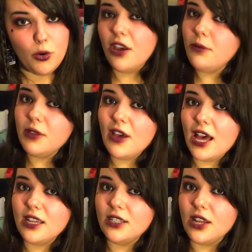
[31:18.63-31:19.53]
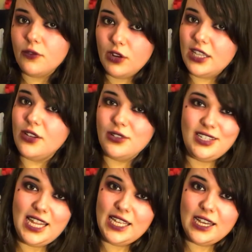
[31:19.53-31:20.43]
Hope you had a really good
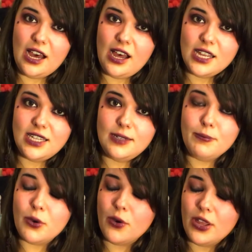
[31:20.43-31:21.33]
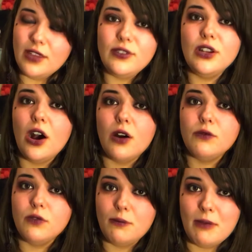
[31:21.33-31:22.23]
day, guys, but if not,
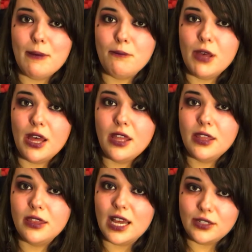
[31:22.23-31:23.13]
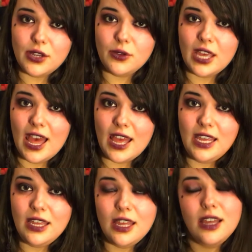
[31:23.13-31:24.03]
remember, that's okay.